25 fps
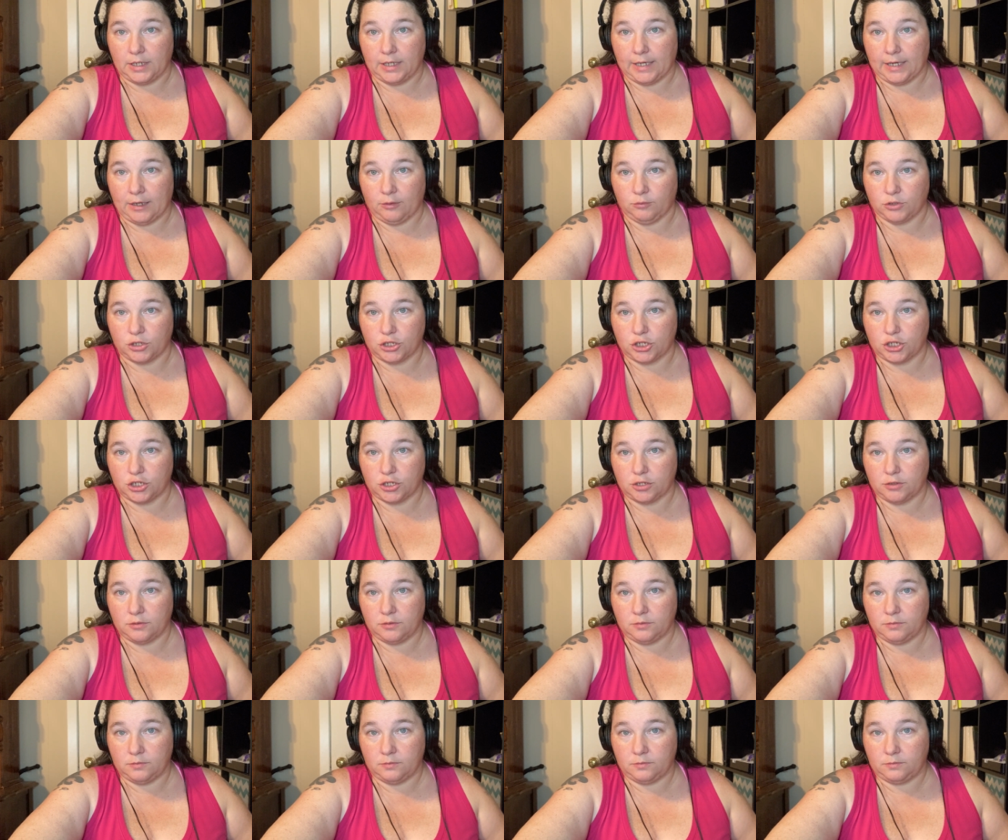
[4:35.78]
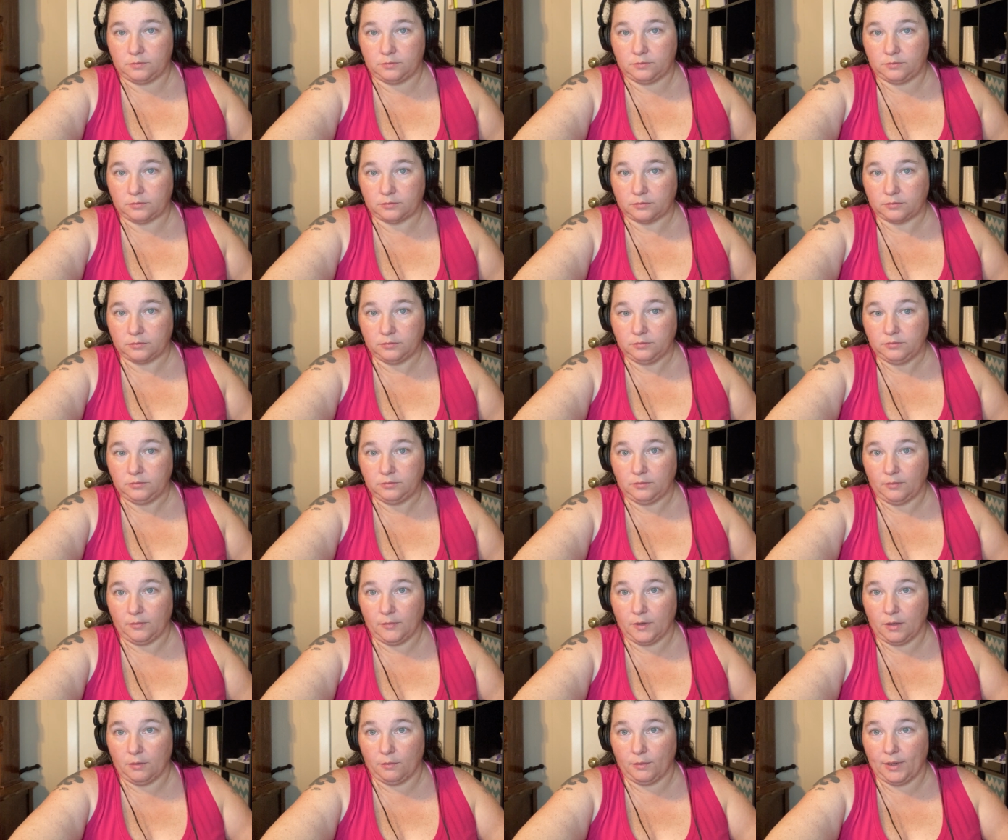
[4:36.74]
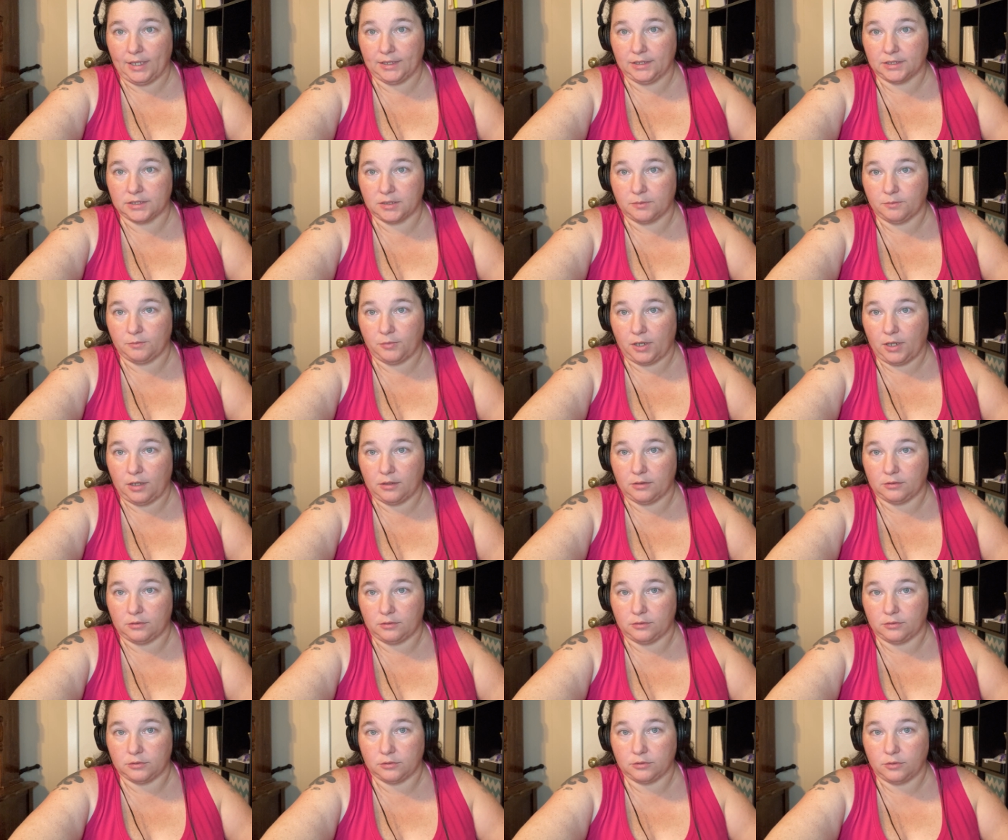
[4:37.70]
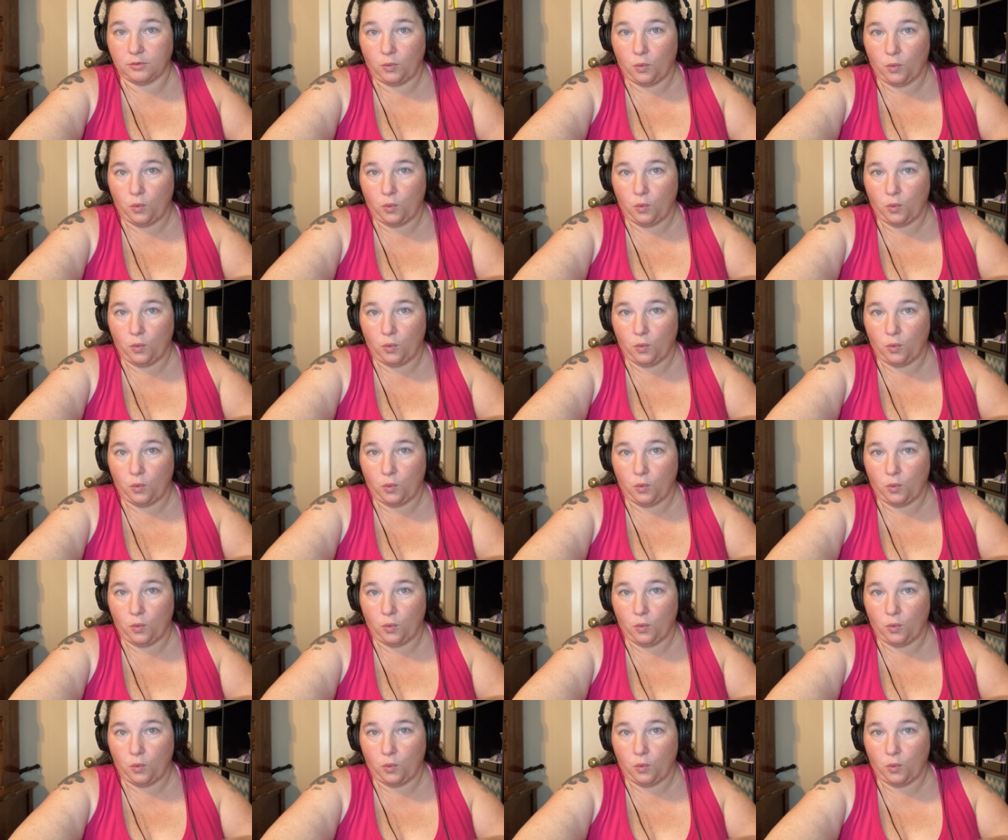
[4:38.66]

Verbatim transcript: Ouch. The Raiders and Broncos.